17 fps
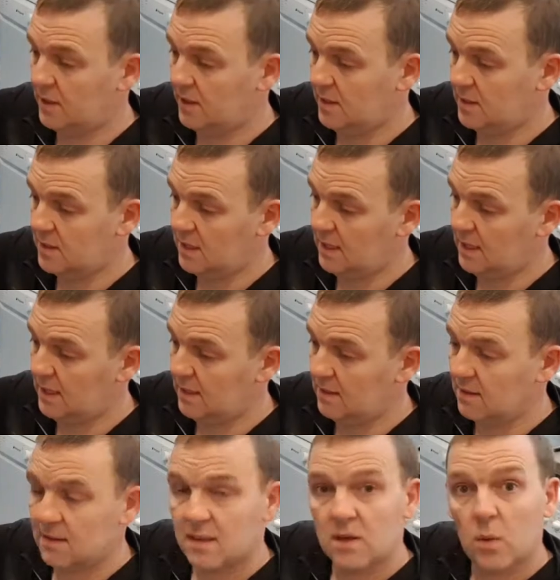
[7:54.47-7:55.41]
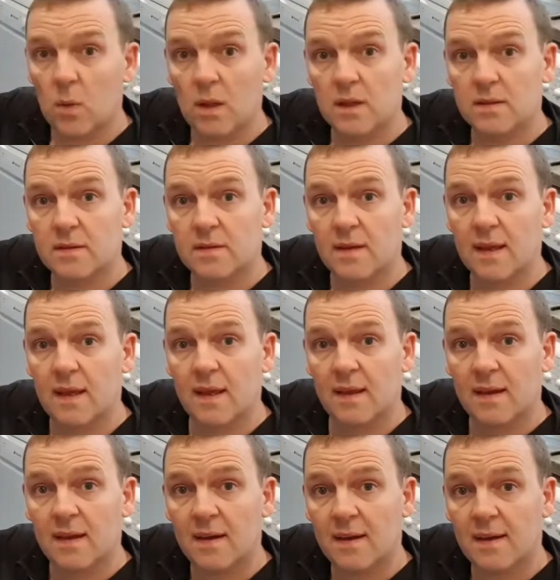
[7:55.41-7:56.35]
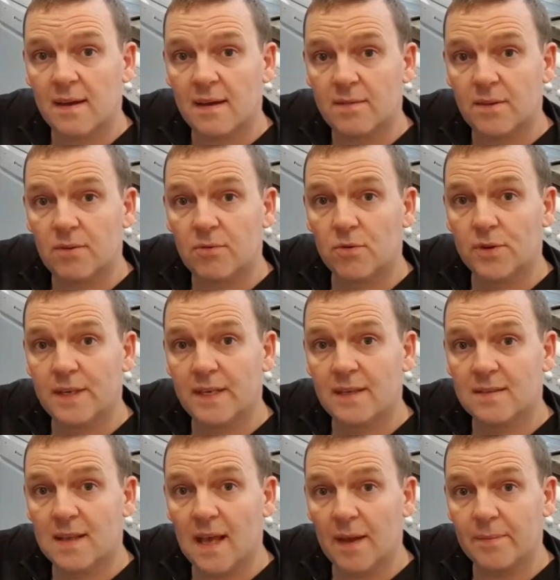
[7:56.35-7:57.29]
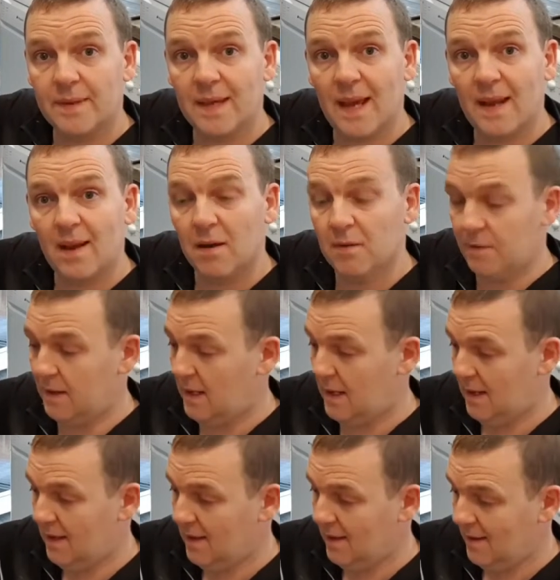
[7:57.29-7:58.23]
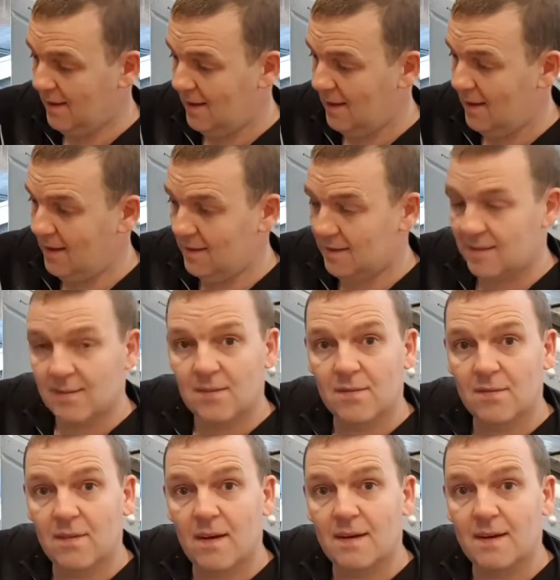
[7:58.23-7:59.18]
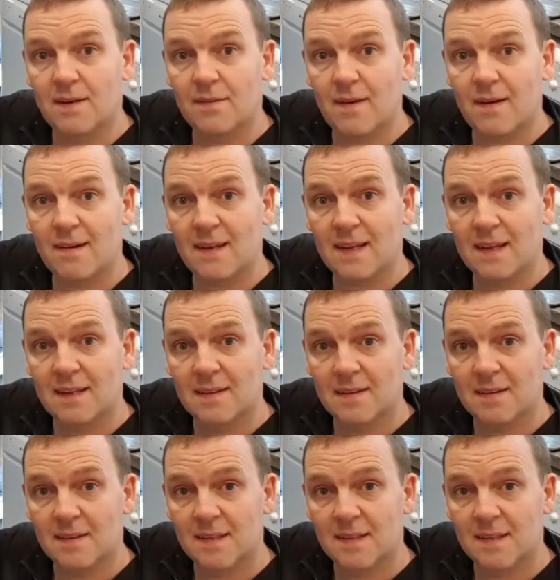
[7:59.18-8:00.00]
you can see the quality of the runnings that I'm getting off it. It's very, very